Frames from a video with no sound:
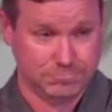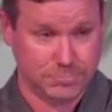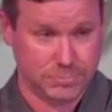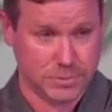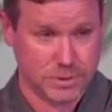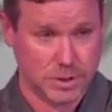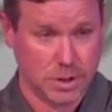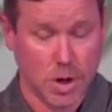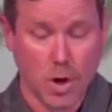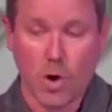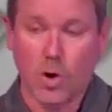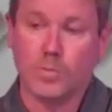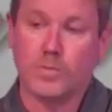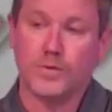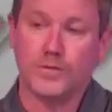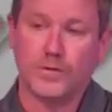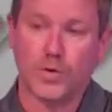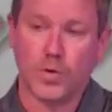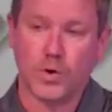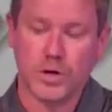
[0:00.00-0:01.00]
Long
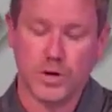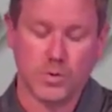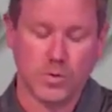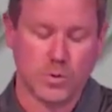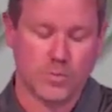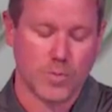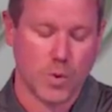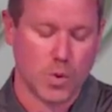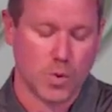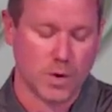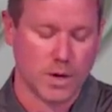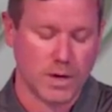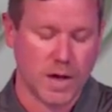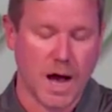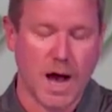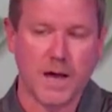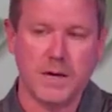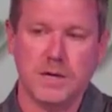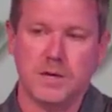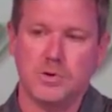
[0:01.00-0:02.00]
before you were born,
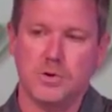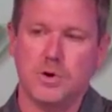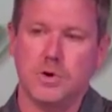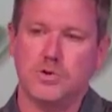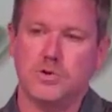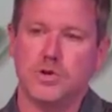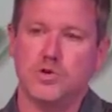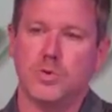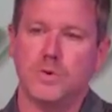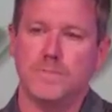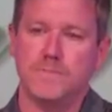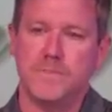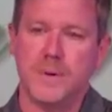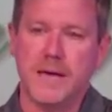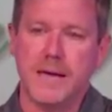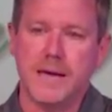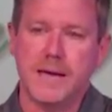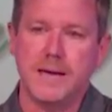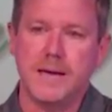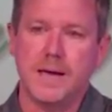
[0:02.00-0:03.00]
God knew who you would
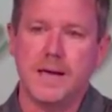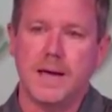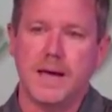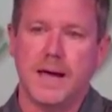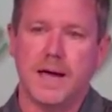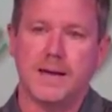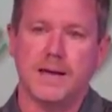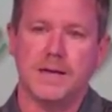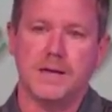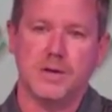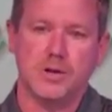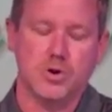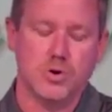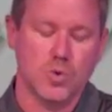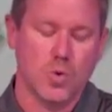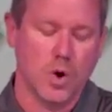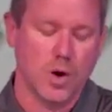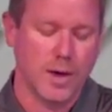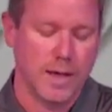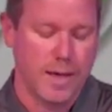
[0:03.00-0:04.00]
be and He knew
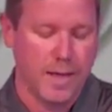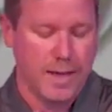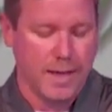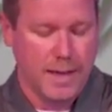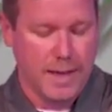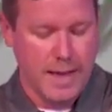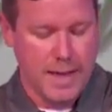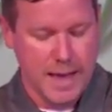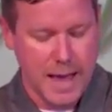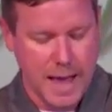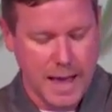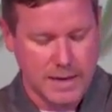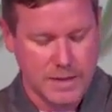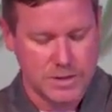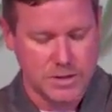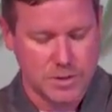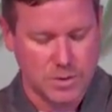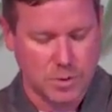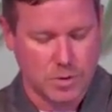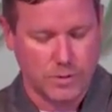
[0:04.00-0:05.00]
what He had in
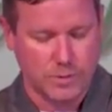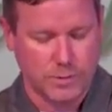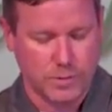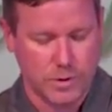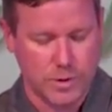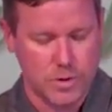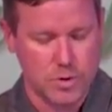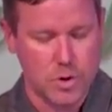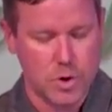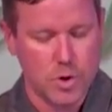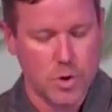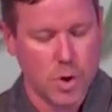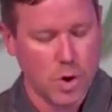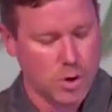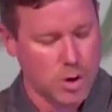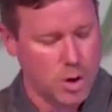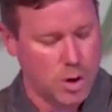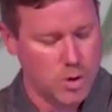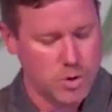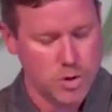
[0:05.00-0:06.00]
store for you. Who, are,
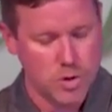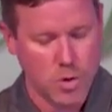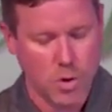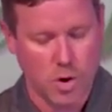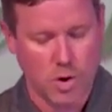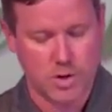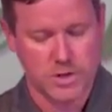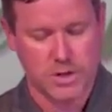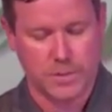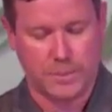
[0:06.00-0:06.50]
who you are as a